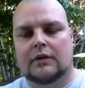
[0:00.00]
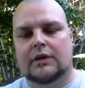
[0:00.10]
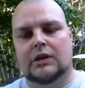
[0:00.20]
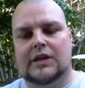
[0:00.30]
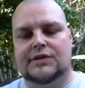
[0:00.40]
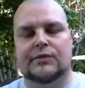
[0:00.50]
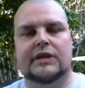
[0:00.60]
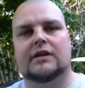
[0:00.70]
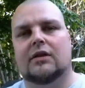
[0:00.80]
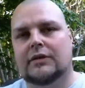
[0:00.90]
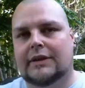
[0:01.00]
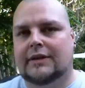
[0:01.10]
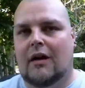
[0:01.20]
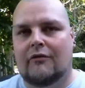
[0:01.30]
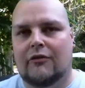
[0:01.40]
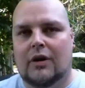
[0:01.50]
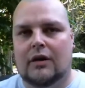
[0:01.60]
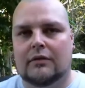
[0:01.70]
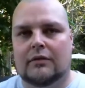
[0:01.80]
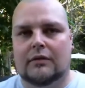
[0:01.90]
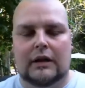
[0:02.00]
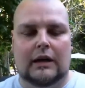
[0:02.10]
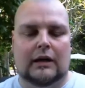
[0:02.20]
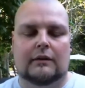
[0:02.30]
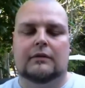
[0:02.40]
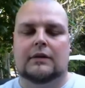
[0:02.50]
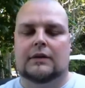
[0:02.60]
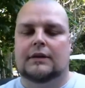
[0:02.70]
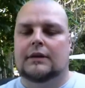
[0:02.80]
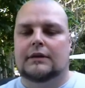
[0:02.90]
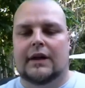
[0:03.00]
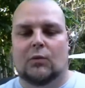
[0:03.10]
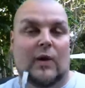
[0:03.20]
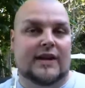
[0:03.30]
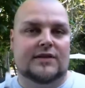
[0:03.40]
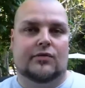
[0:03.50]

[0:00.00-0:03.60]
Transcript: you know, that's really the only downfall. Uh, it wicks